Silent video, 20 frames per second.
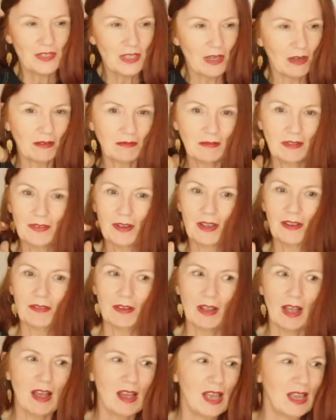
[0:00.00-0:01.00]
sewing
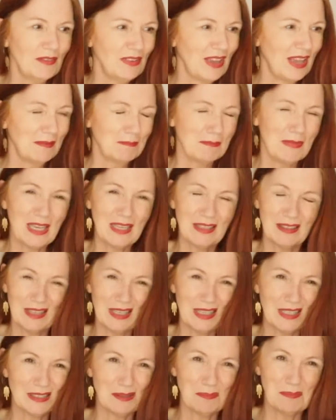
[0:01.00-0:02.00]
revival. I have made
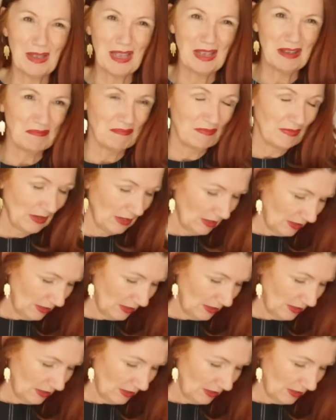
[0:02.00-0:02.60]
these about,